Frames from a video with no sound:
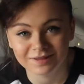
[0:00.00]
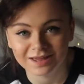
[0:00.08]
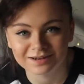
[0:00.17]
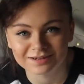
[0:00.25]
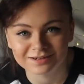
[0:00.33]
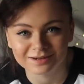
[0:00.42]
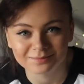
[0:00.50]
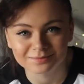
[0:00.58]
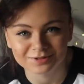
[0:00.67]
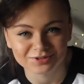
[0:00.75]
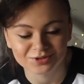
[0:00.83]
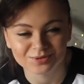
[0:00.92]
ended up
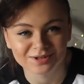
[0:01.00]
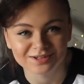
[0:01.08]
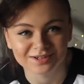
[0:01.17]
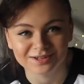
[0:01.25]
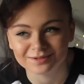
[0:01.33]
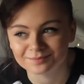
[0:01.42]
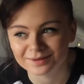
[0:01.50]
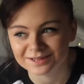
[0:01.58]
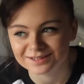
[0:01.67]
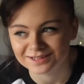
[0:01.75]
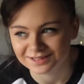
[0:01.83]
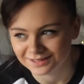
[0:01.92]
just quitting.
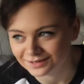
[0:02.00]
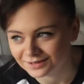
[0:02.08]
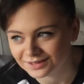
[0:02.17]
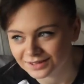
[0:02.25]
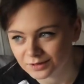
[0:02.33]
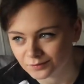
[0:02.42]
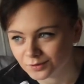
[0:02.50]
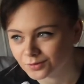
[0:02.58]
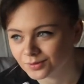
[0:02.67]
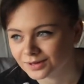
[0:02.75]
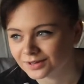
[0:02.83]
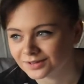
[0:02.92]
Basically, I didn't even
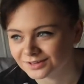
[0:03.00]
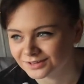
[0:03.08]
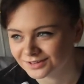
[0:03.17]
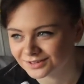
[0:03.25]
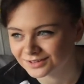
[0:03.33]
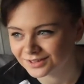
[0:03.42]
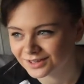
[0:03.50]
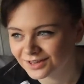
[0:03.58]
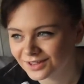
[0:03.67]
quit, I just